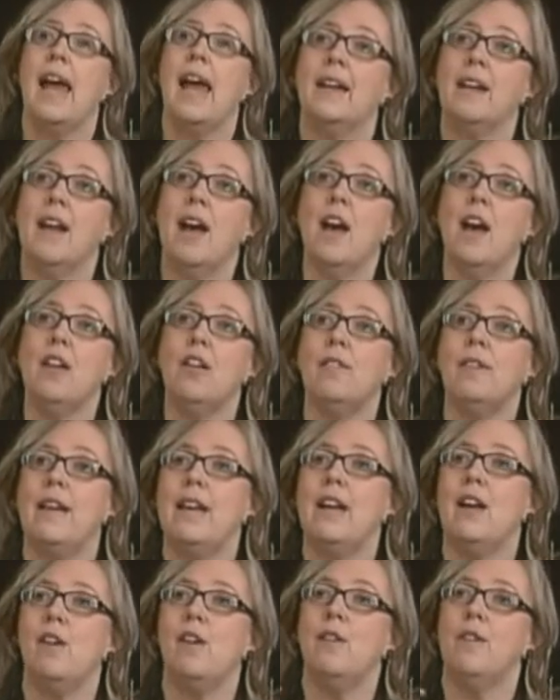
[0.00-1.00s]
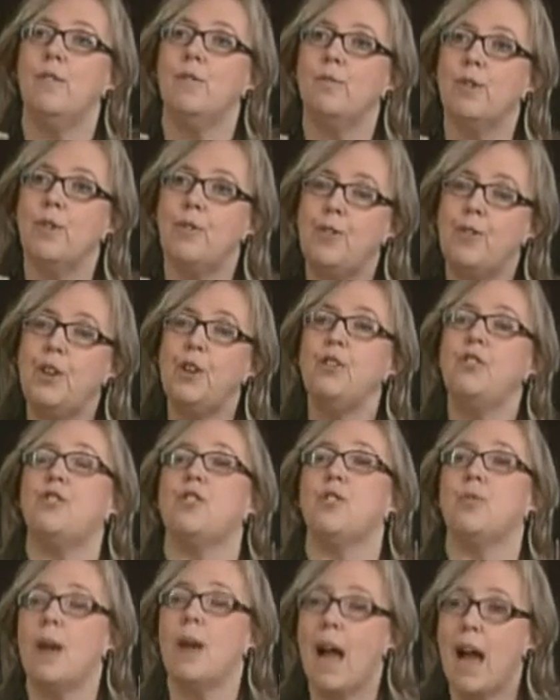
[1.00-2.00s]
and not only refuse
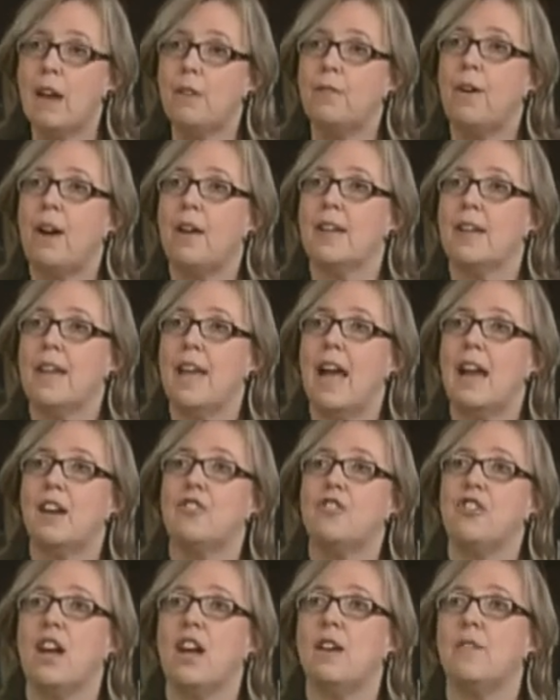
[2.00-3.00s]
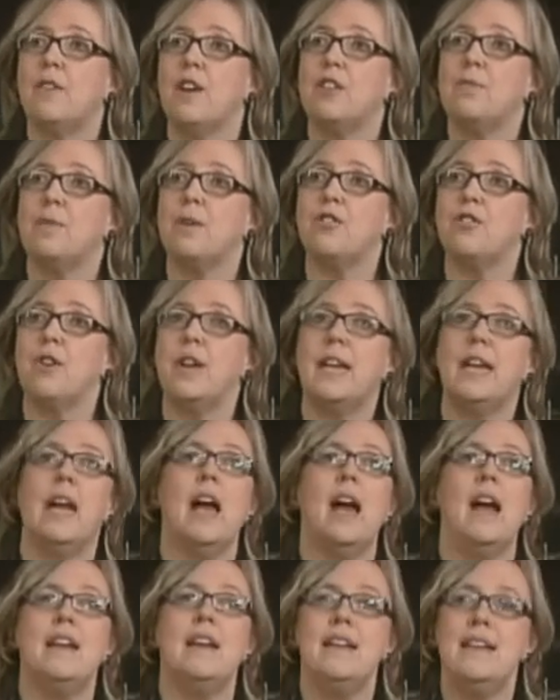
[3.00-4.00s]
to ratify the Canada-China Investment
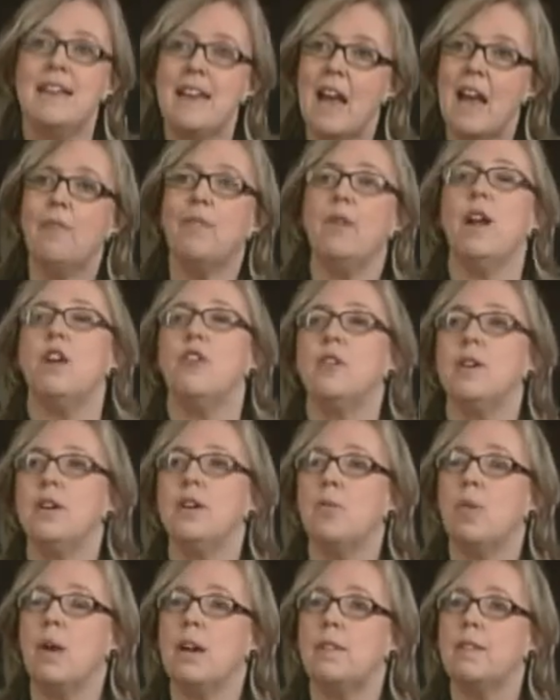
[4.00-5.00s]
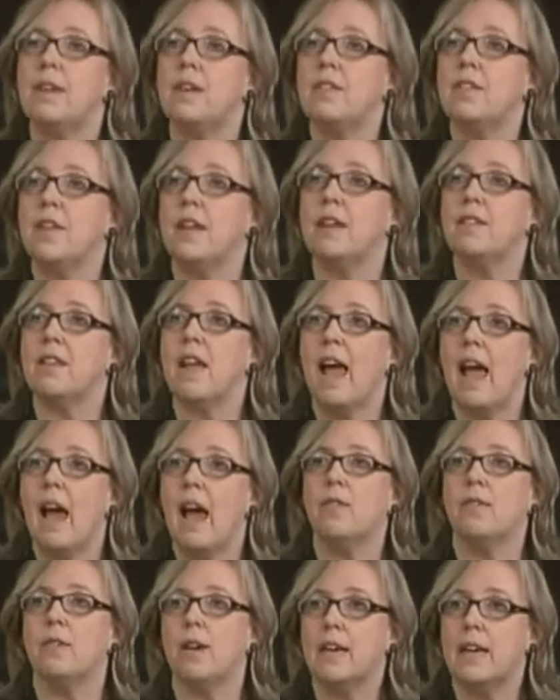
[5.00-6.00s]
Treaty, never enter into one of these things
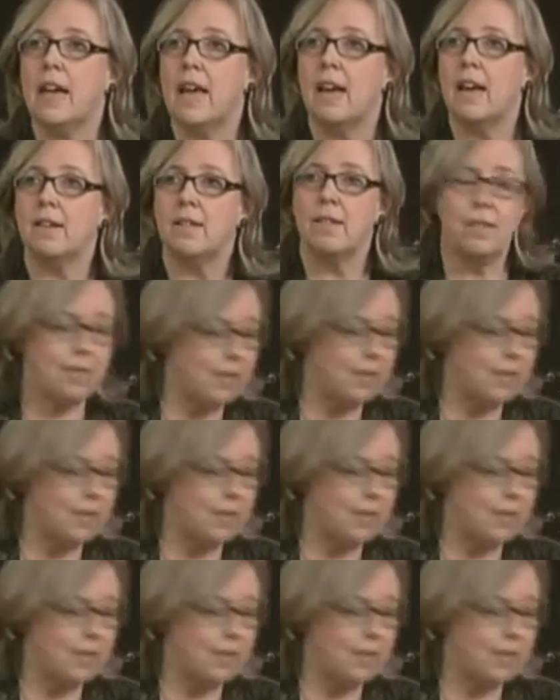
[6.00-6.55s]
ever again.